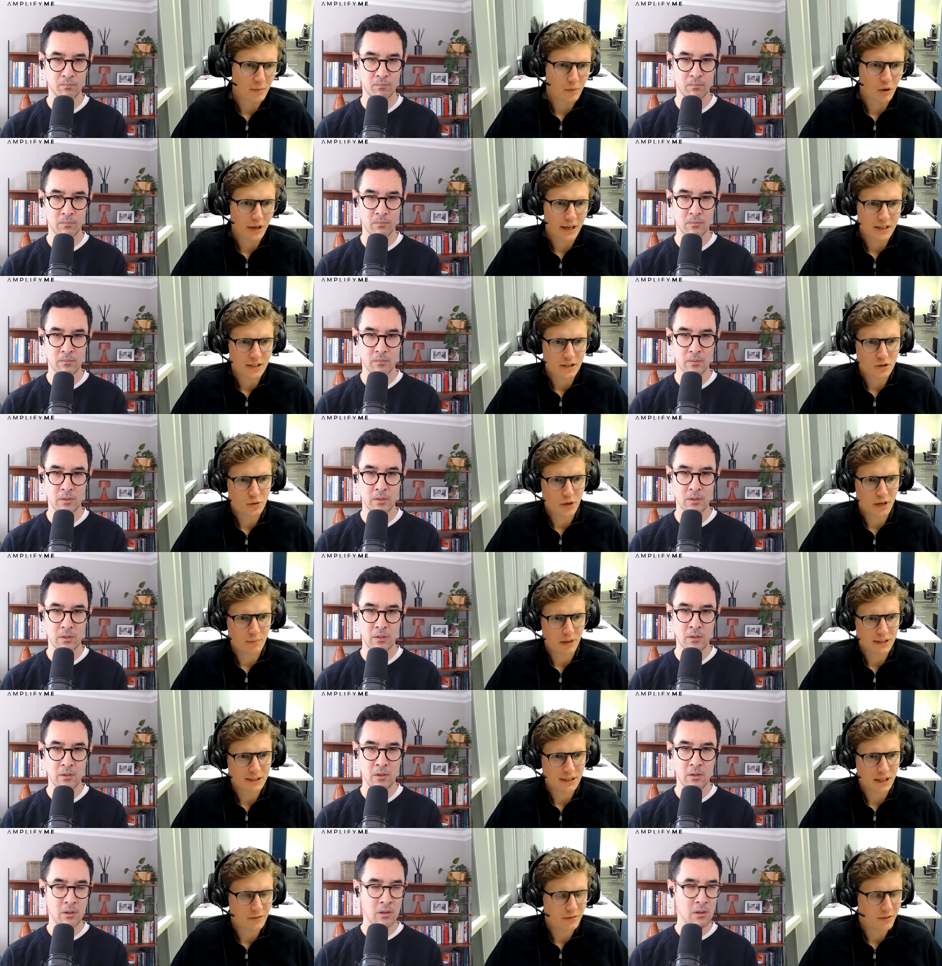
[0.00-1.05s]
Speaker 1: I'm looking to treat
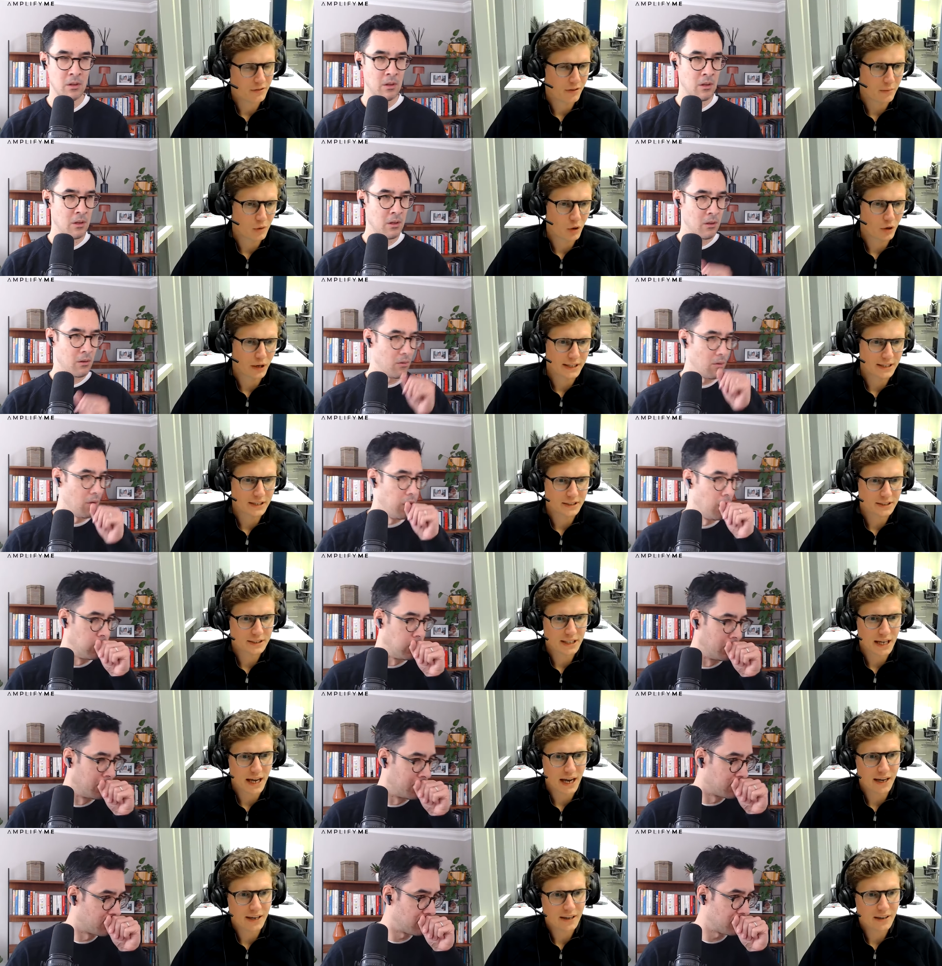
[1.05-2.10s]
myself, if I'm looking to
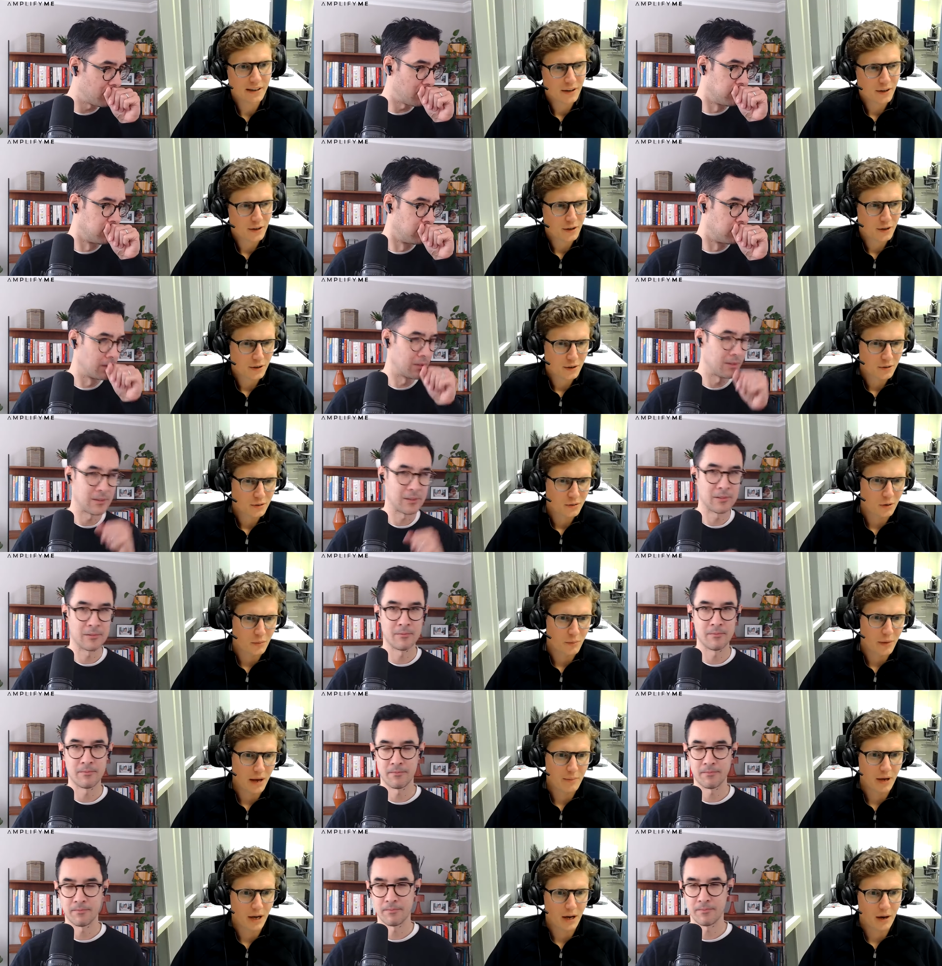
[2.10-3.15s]
snack, well,
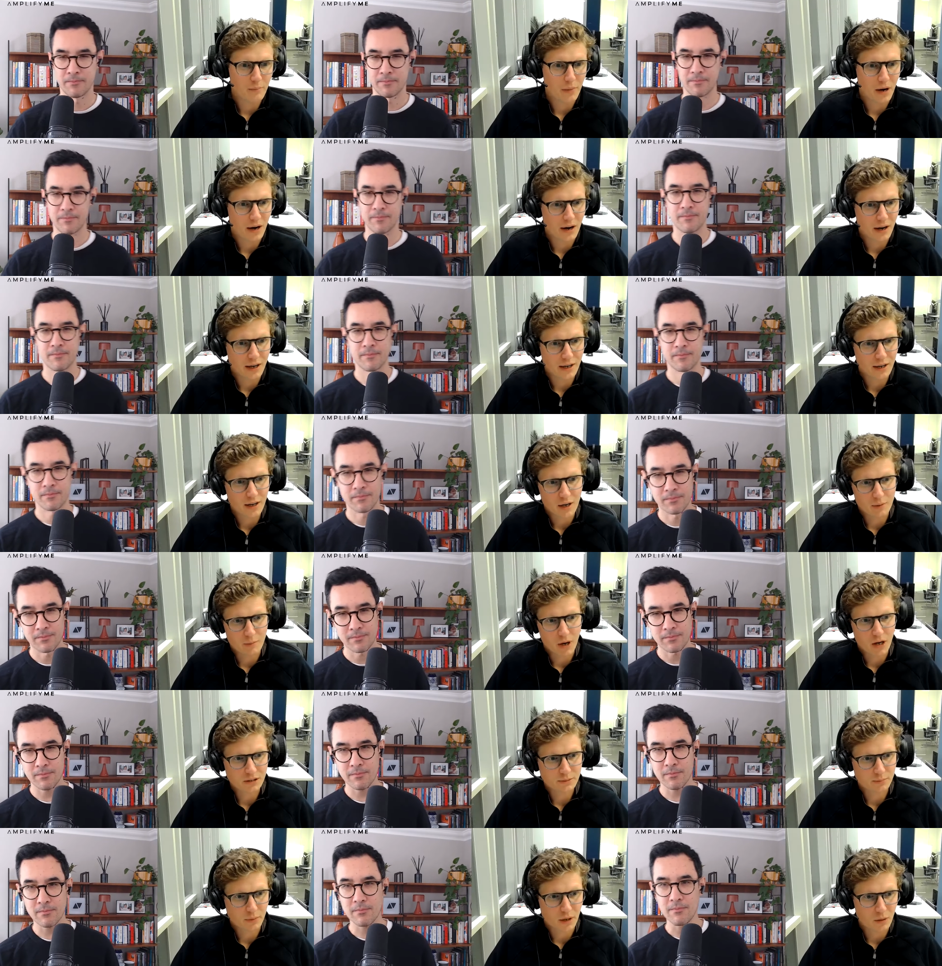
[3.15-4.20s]
maybe I'll buy a
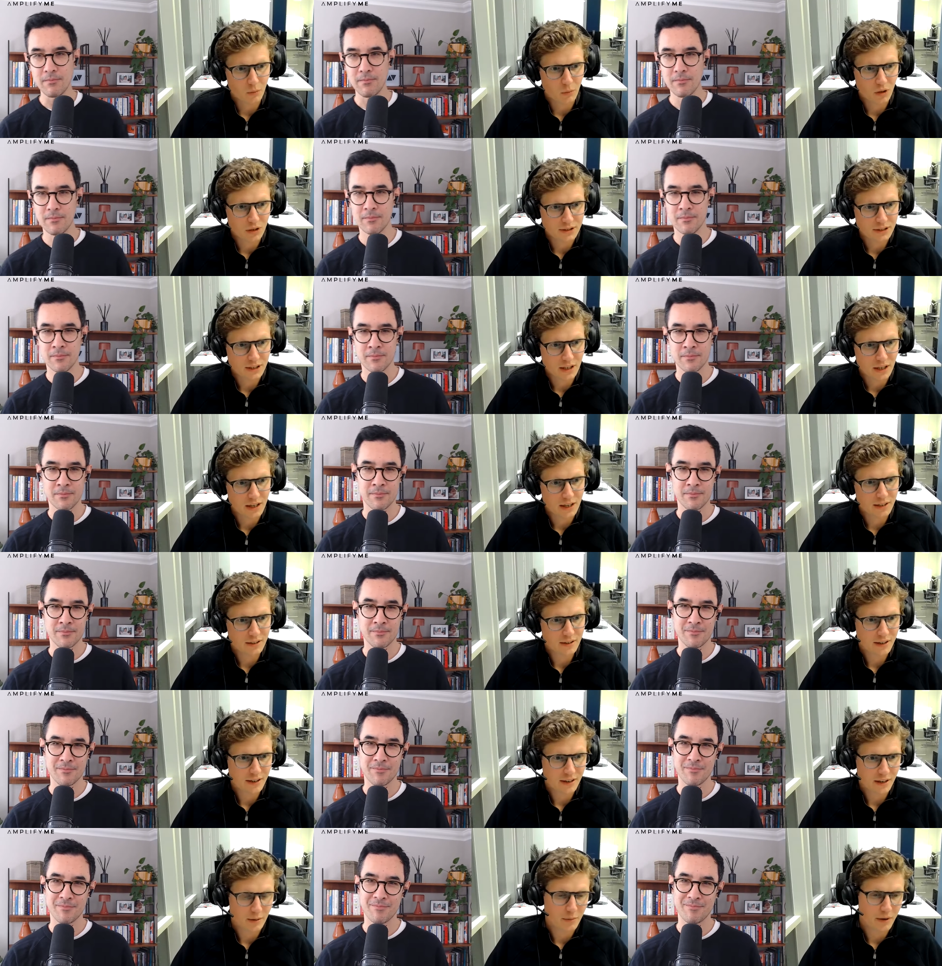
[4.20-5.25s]
Mars bar one side
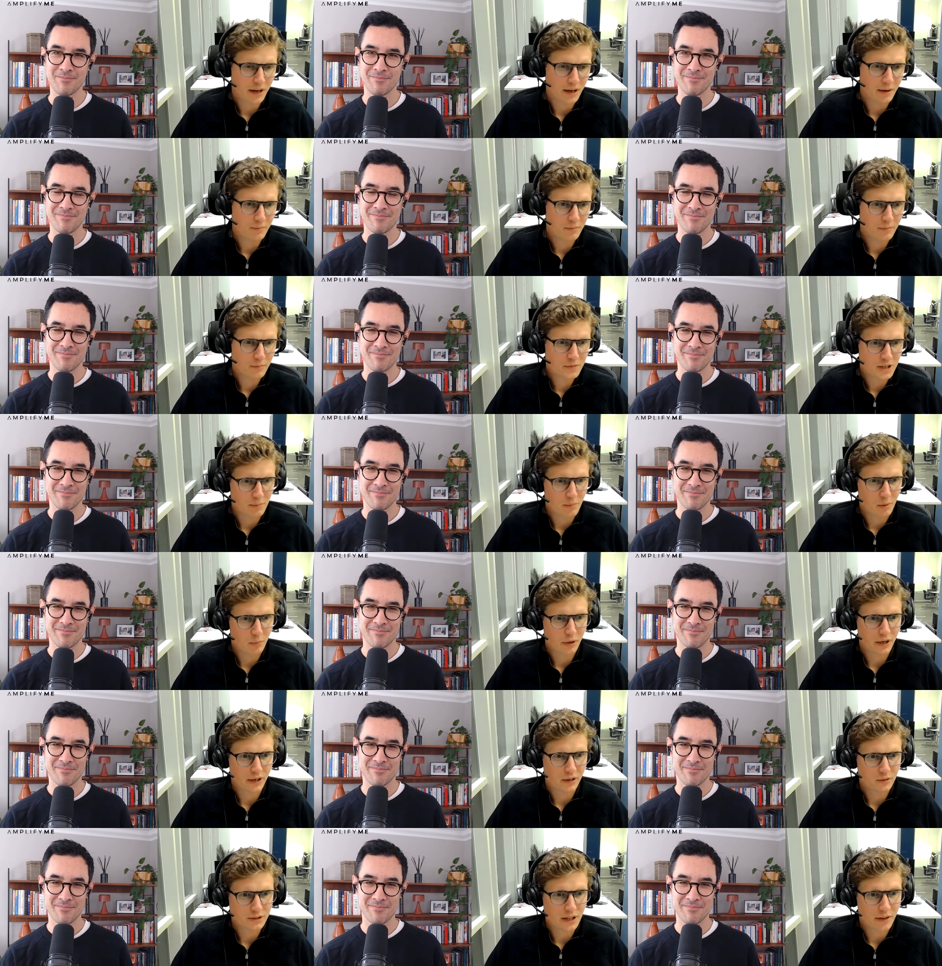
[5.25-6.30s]
and I'll buy a tub of
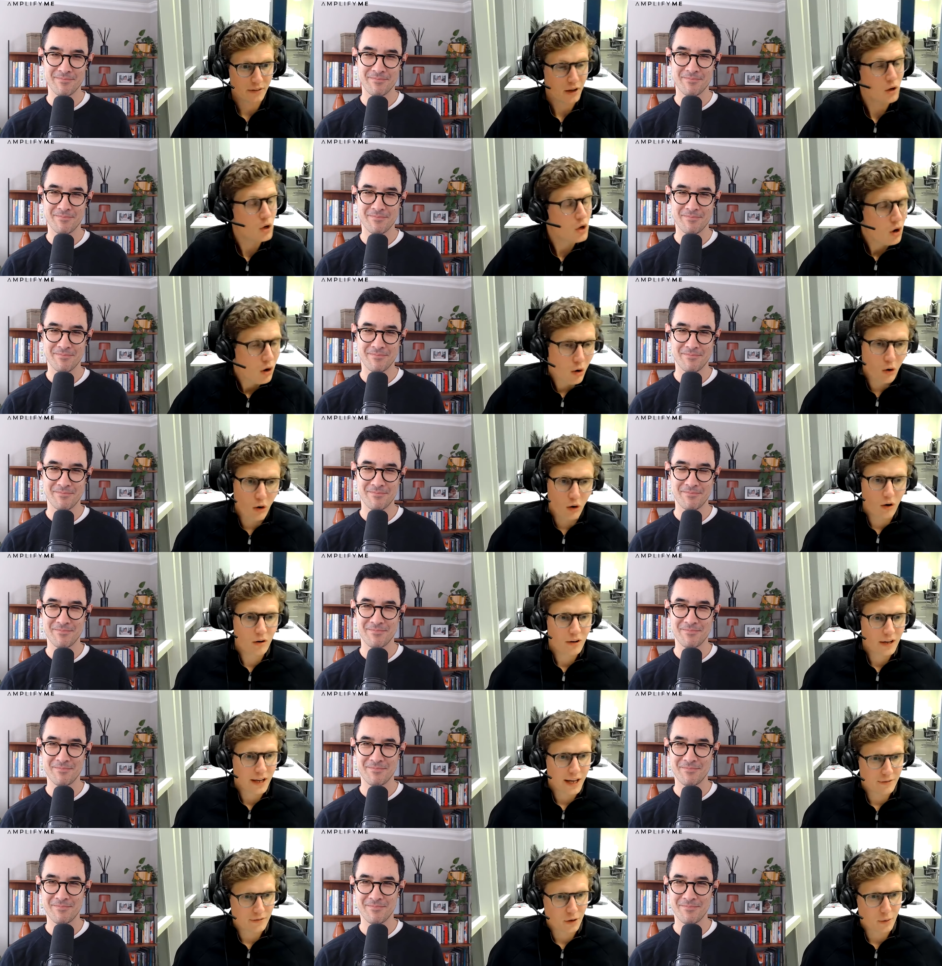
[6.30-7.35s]
Pringles the other. Or
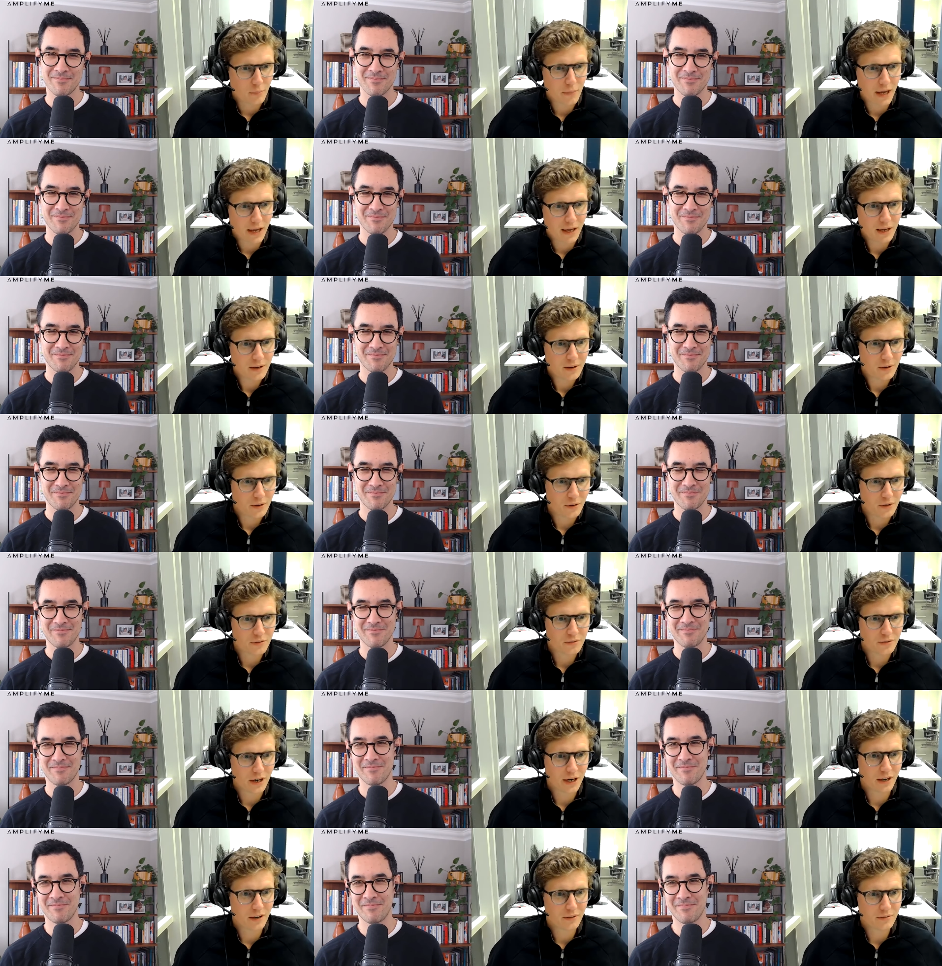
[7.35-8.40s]
if you're me on a
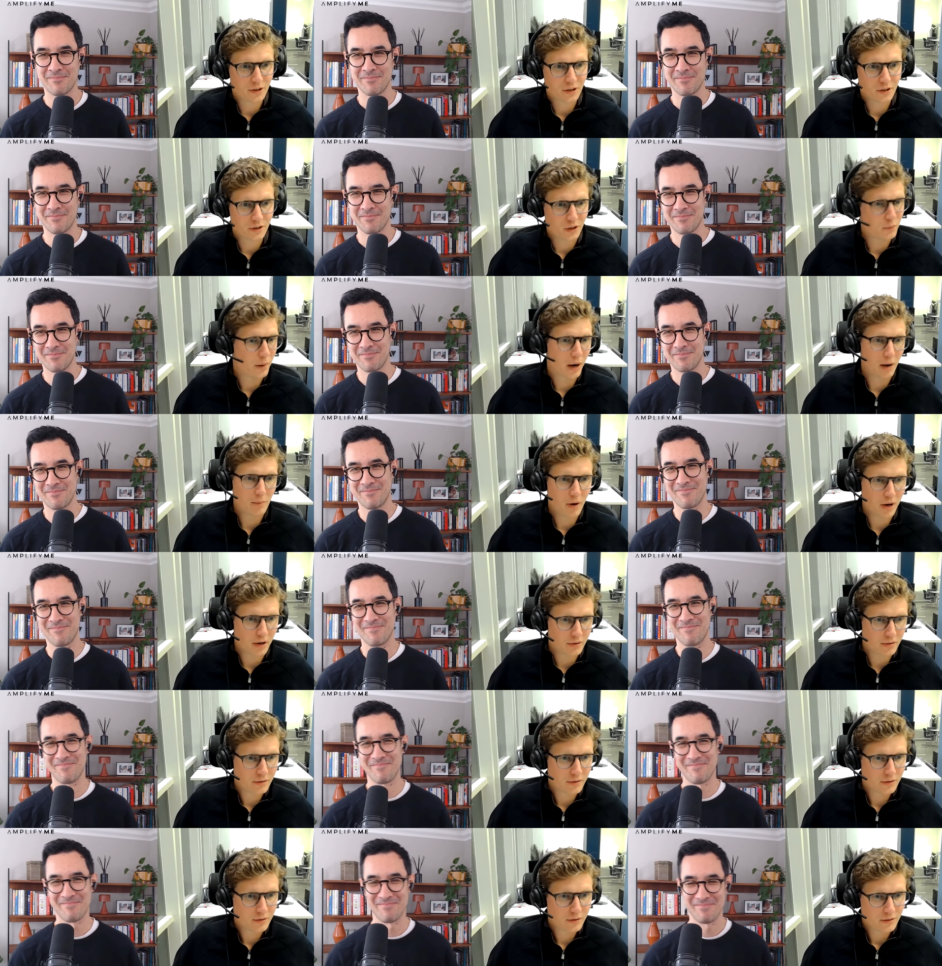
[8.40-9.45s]
Friday afternoon, you buy
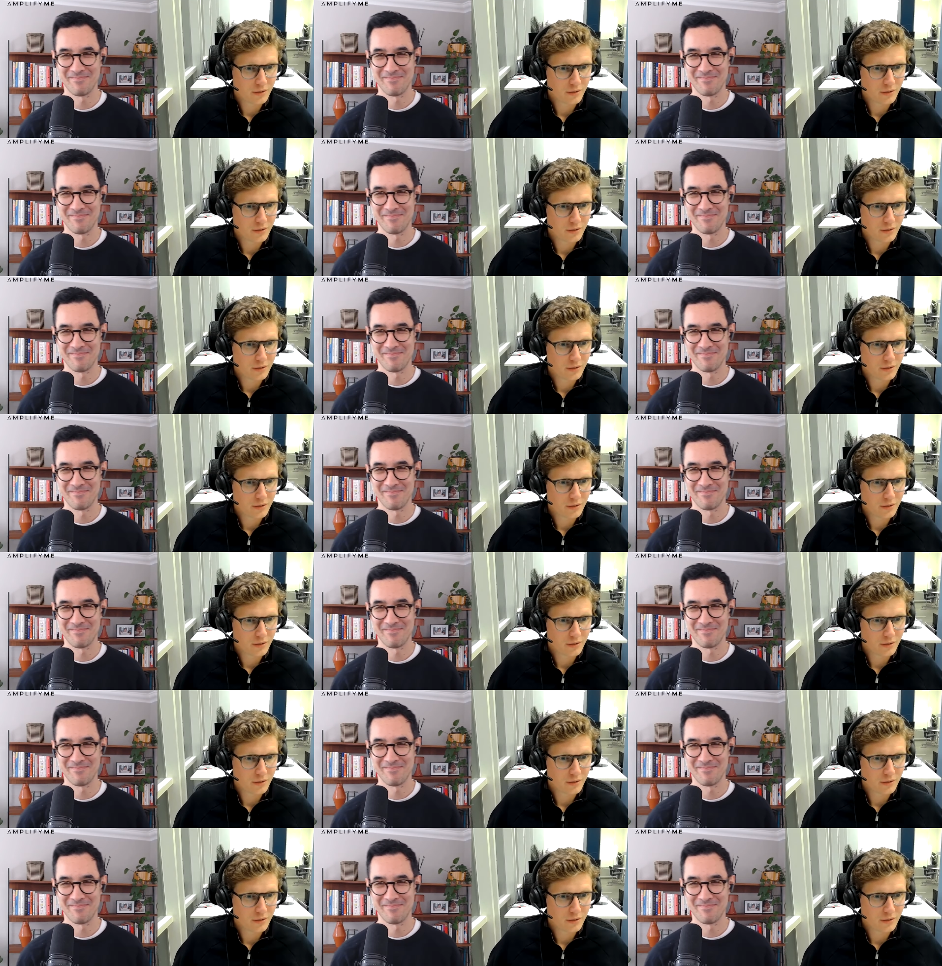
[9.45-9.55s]
both.